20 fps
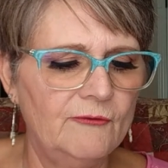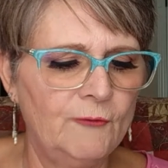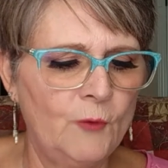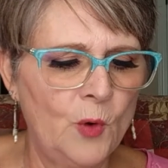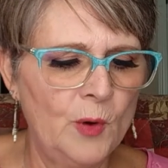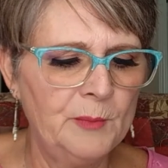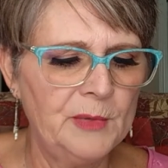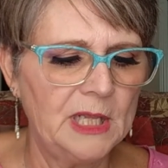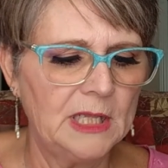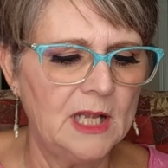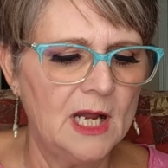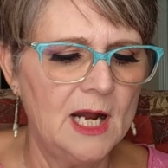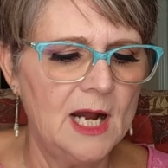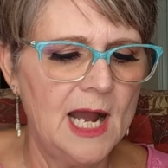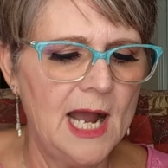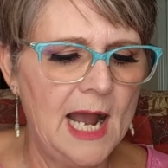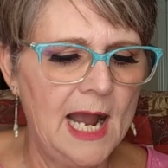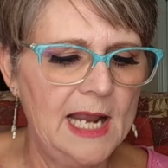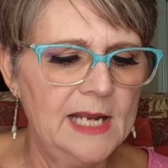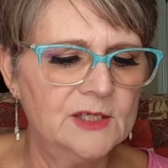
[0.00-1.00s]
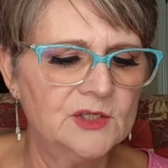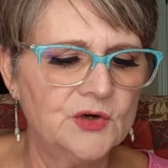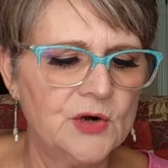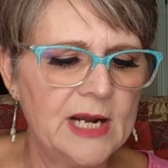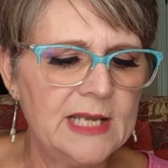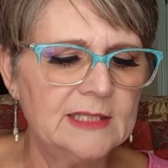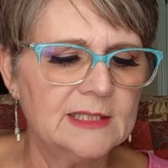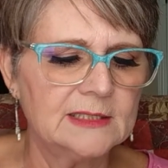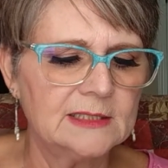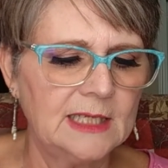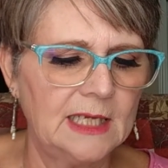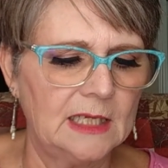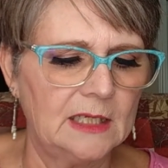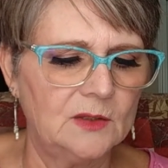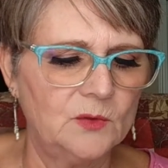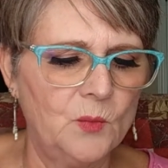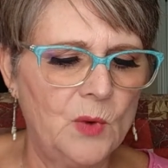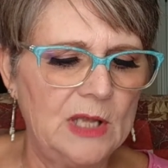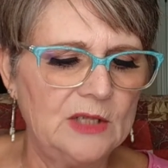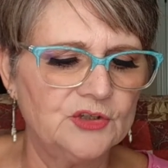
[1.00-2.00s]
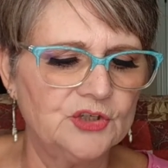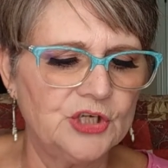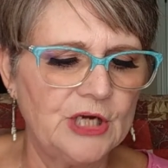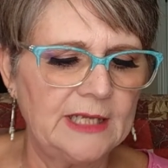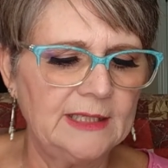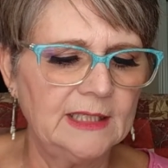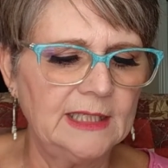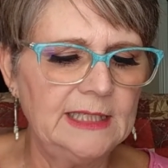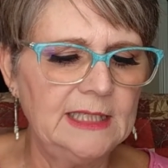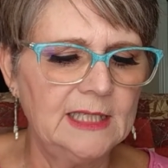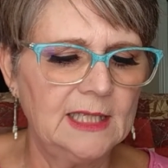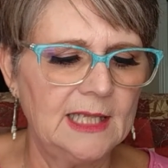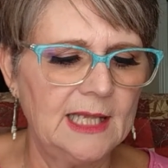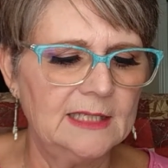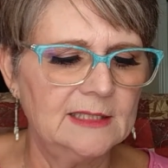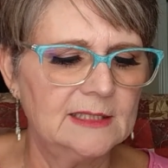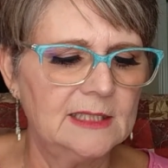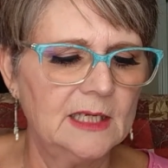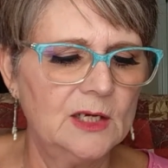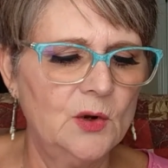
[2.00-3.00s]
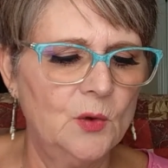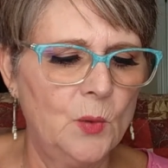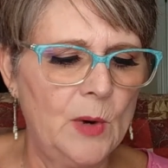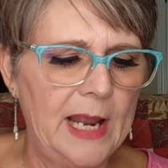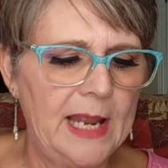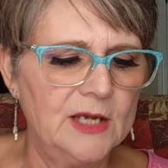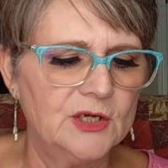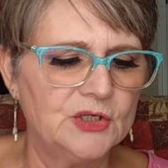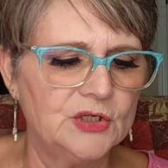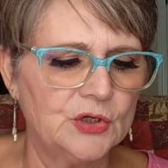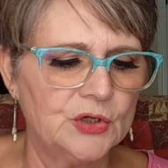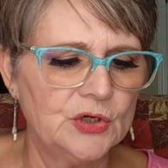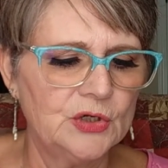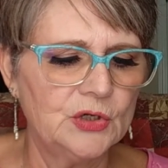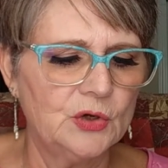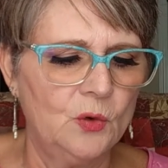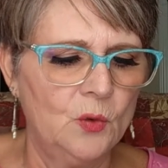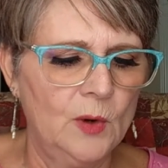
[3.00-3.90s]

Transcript: formula hydrates skin while gently cleansing away dirt,